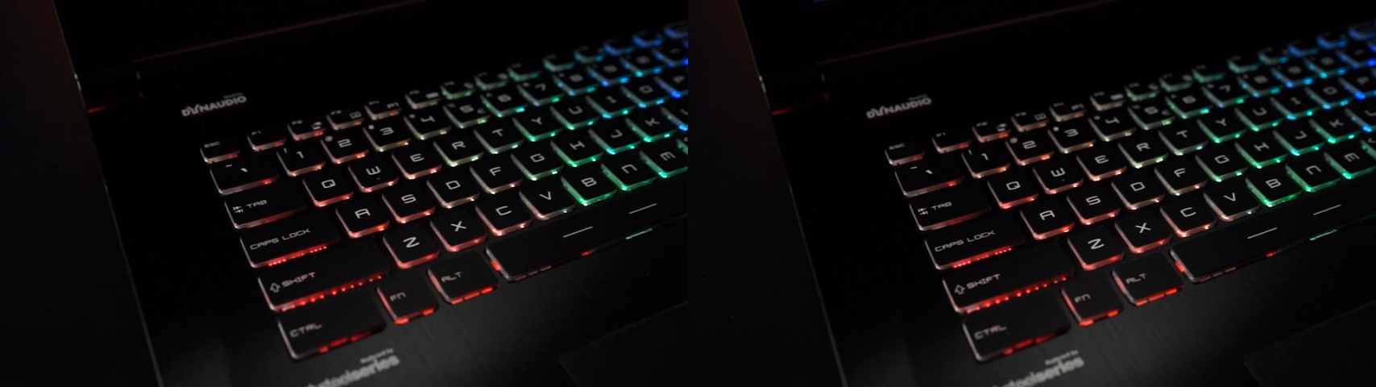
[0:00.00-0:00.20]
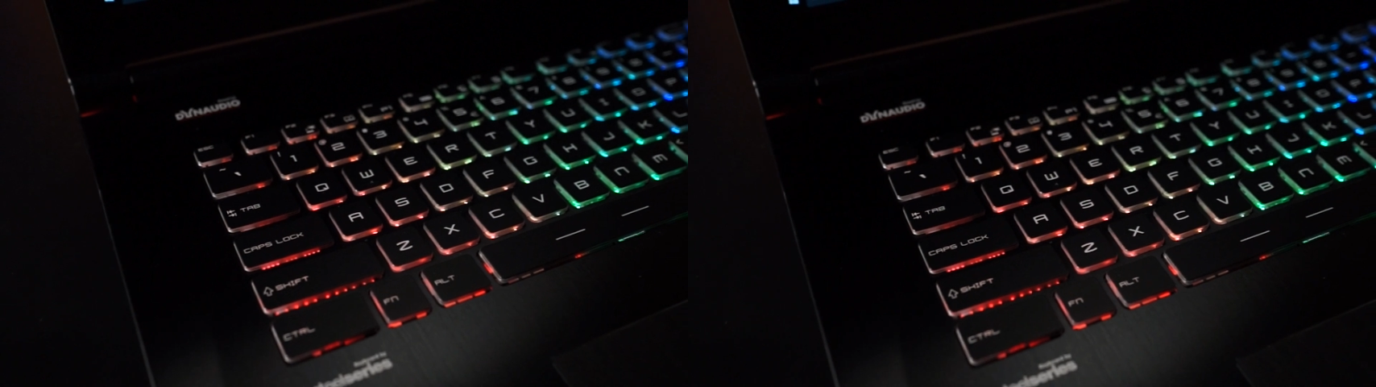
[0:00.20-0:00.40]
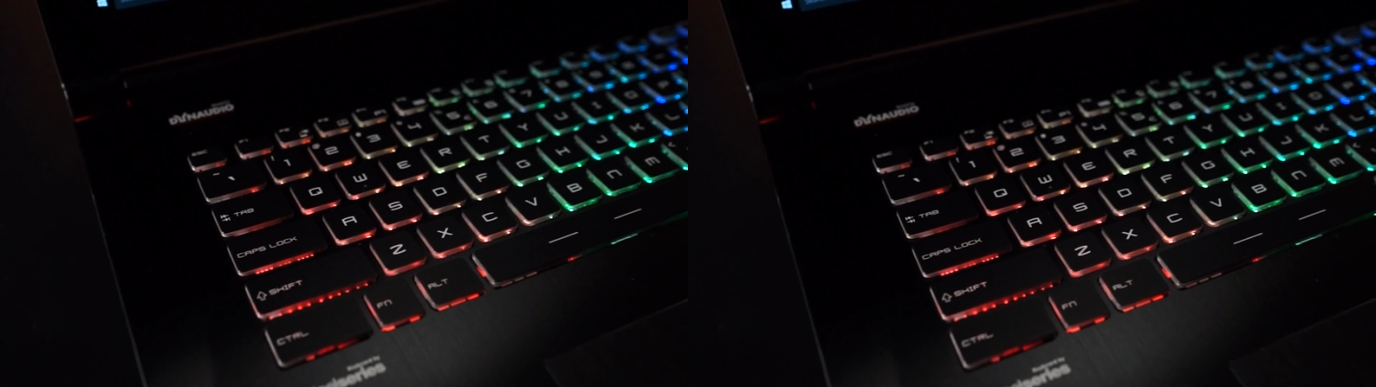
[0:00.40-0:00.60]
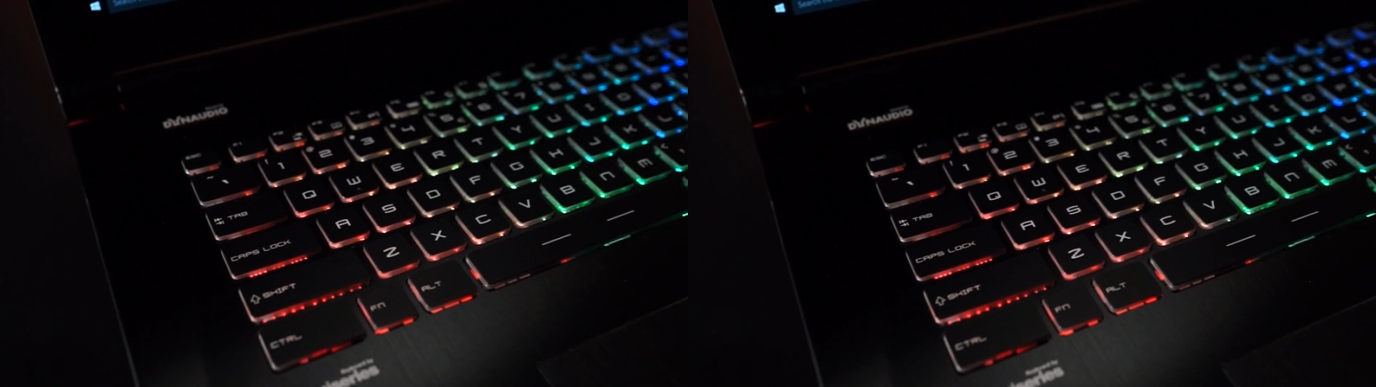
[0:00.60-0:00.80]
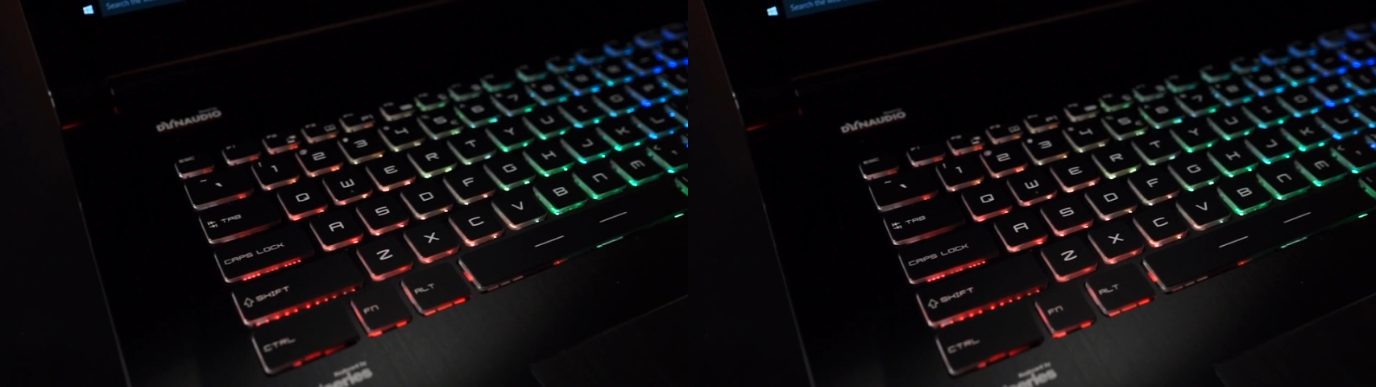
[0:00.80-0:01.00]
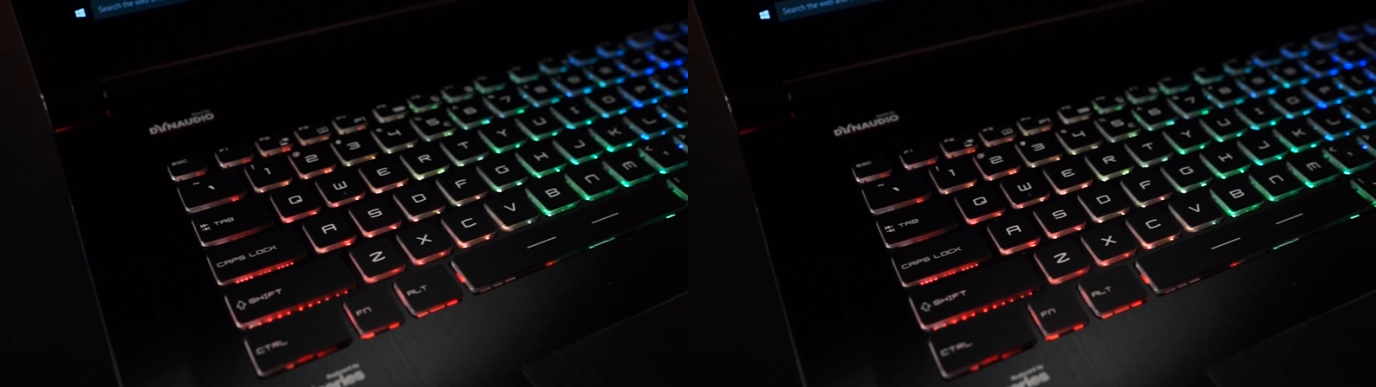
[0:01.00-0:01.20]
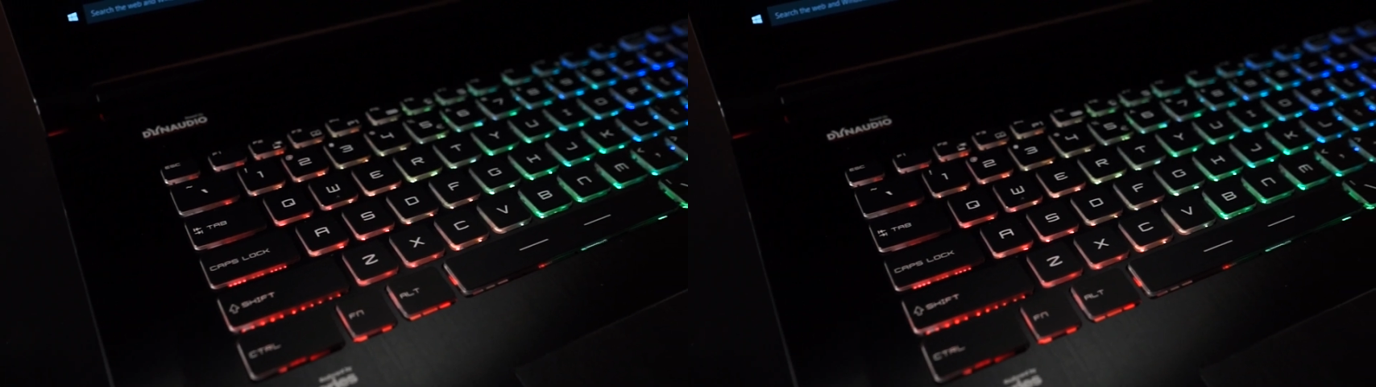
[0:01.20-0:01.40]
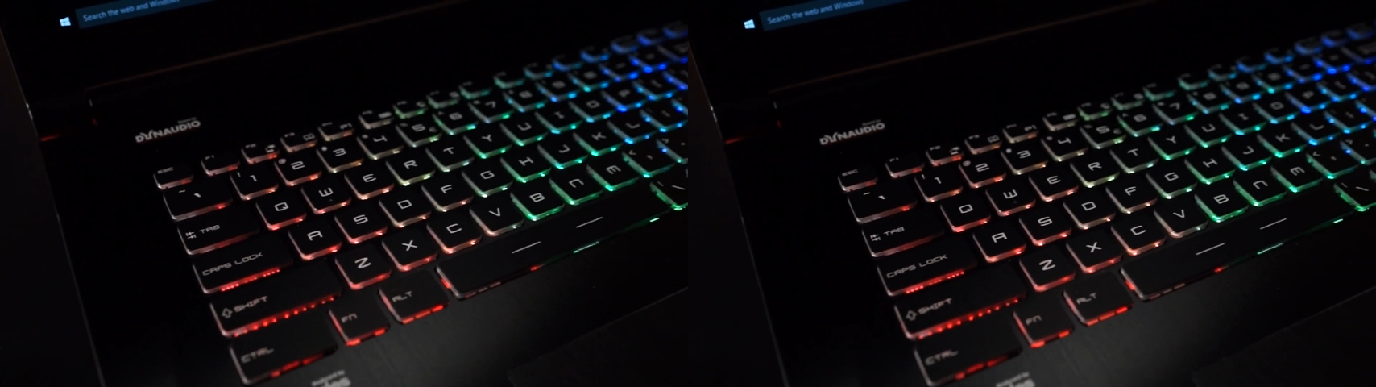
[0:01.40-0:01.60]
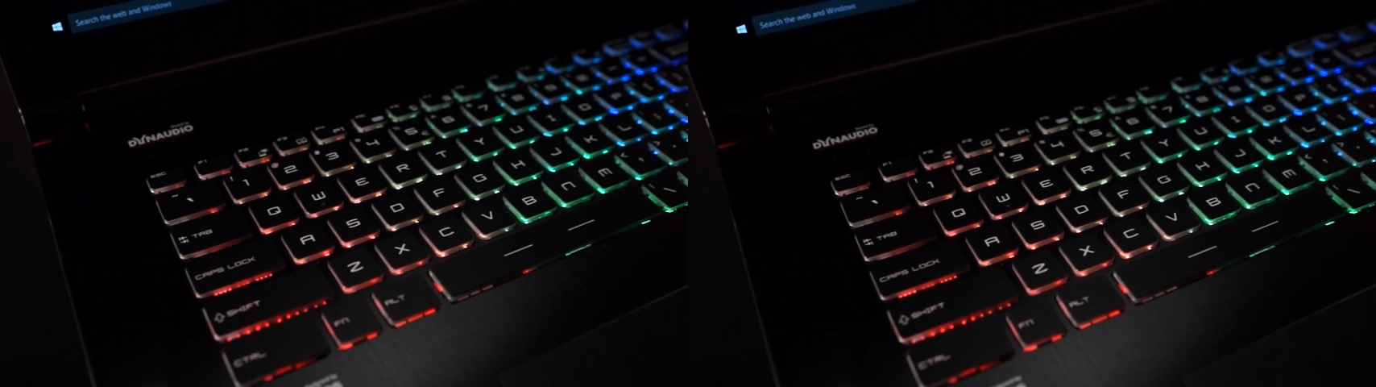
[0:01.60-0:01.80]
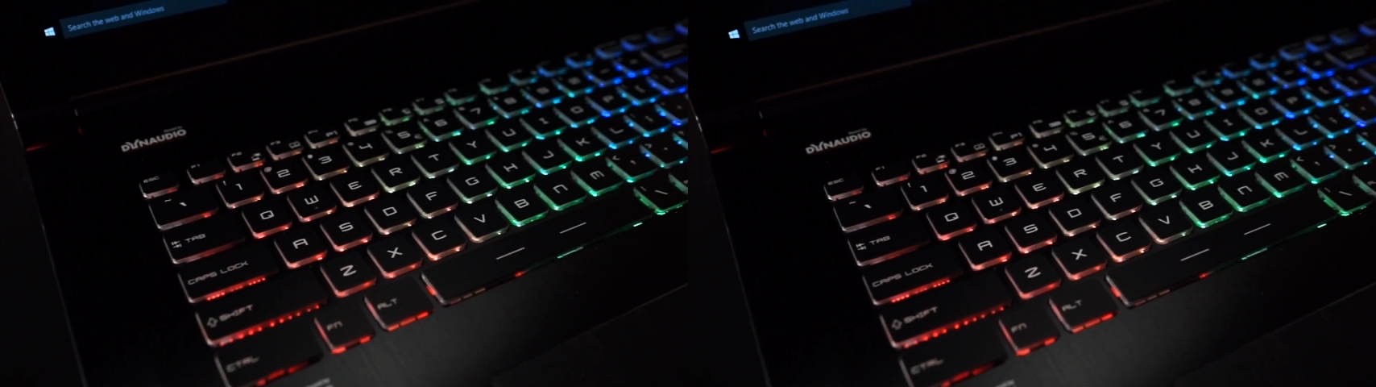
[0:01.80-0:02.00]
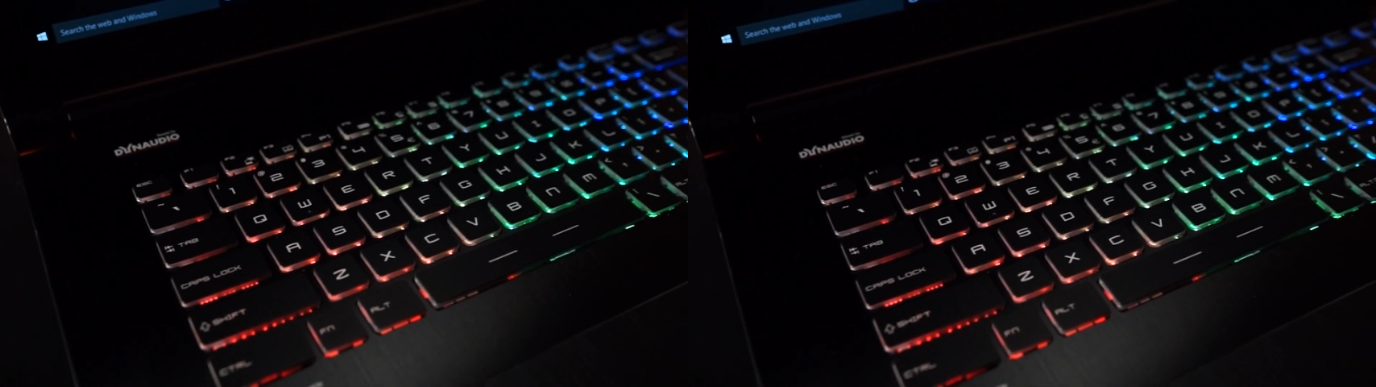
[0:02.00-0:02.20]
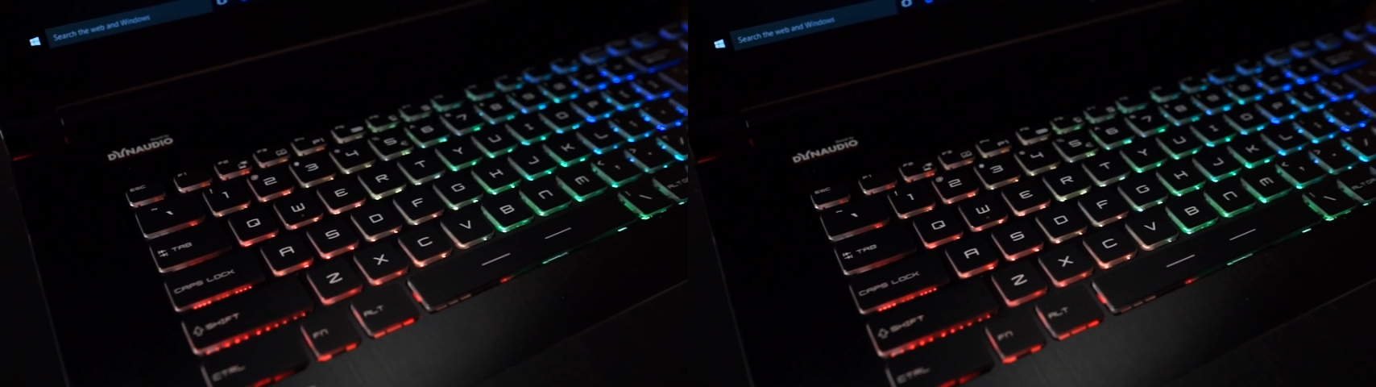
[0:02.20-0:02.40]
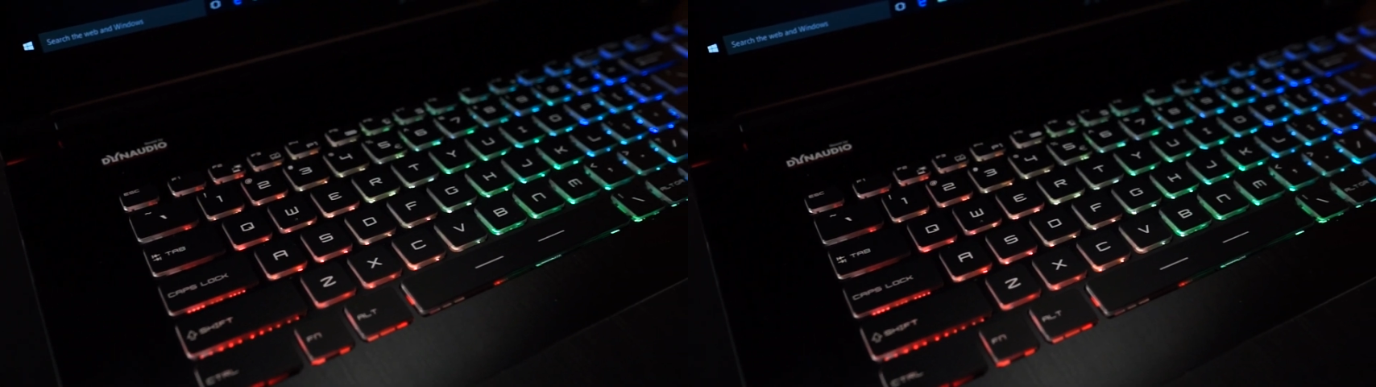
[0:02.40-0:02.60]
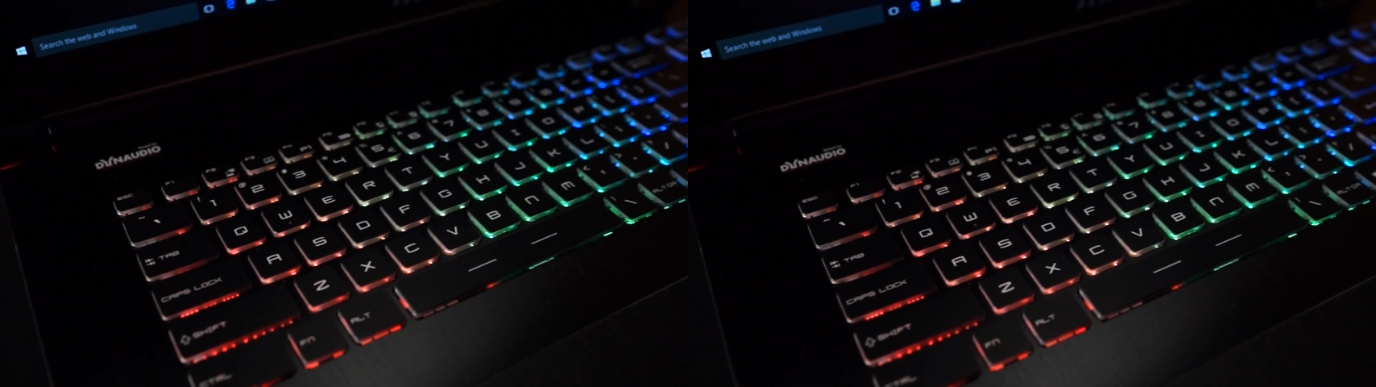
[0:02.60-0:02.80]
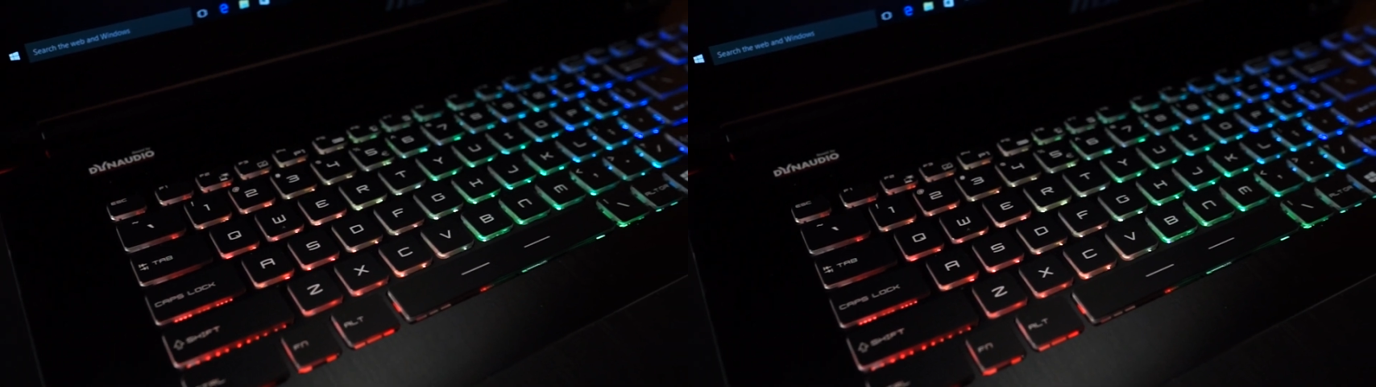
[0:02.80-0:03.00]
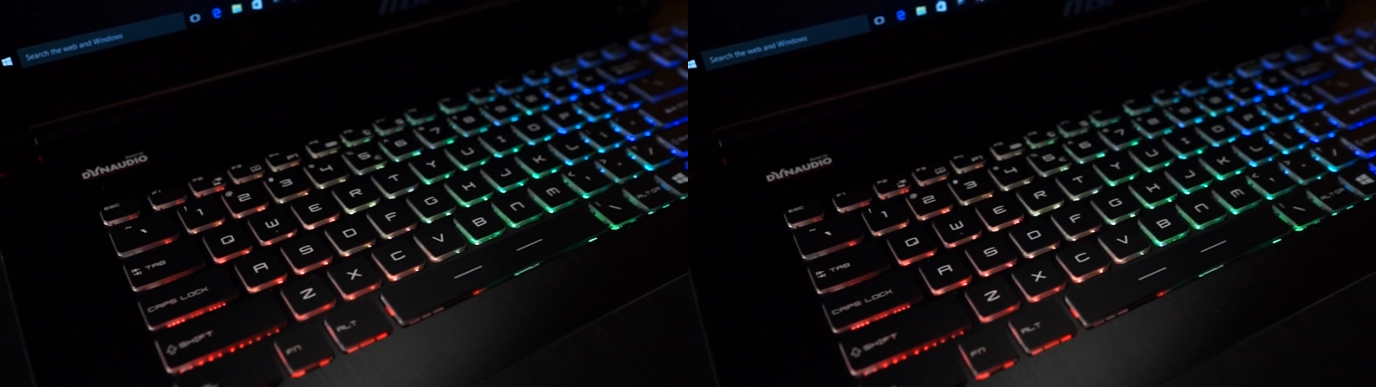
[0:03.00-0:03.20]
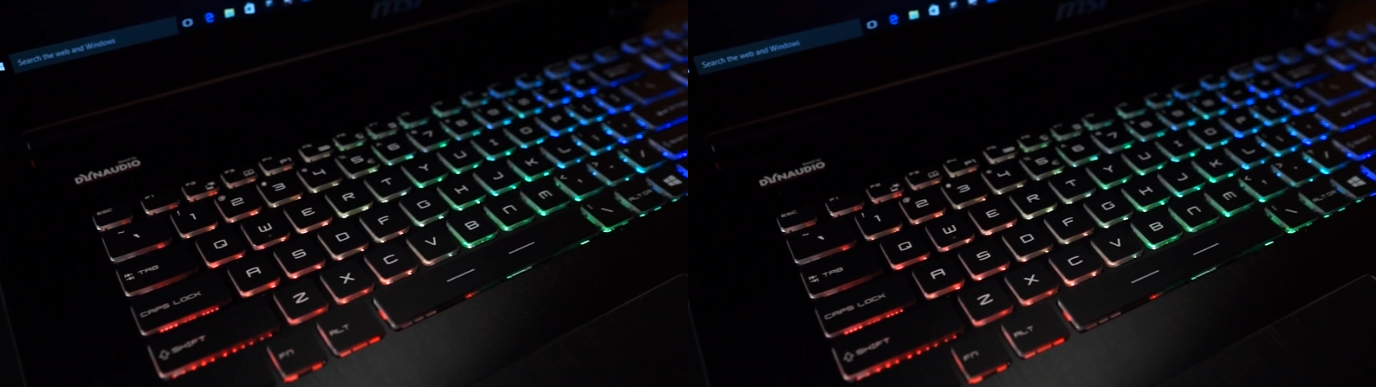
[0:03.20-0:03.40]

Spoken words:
No face is visible, so there are no lips to read.